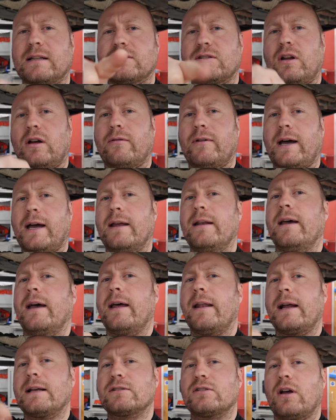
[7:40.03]
not right
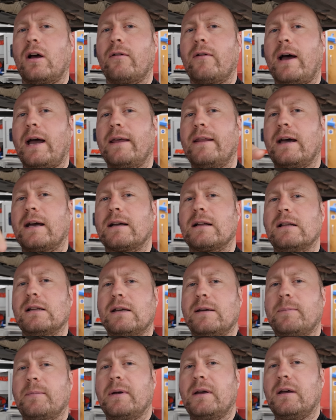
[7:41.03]
there, that's not right, that
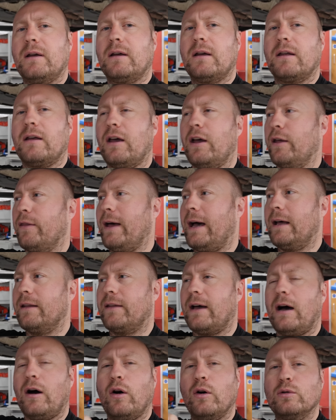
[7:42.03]
clip,
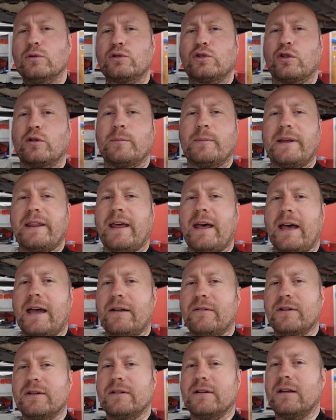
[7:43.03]
that hole shouldn't be
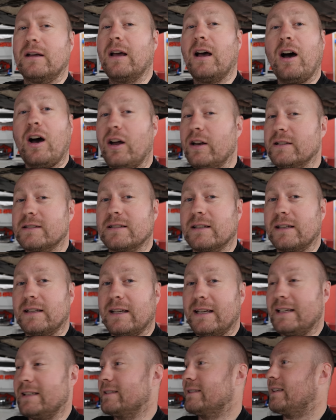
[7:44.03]
there, and honestly,
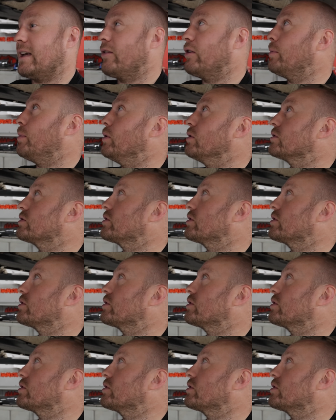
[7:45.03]
he's terrible.